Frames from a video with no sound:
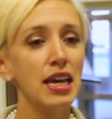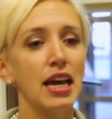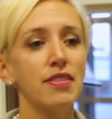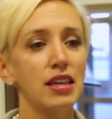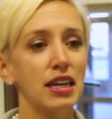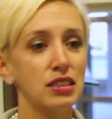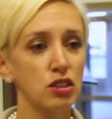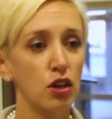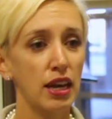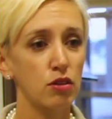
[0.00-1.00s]
And then I
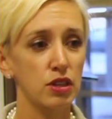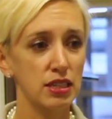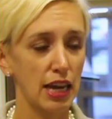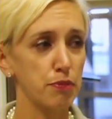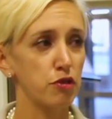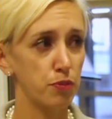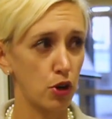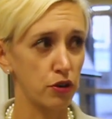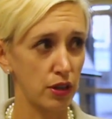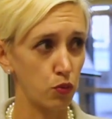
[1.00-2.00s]
sought out the type of
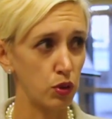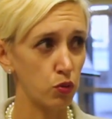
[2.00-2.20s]
bar that we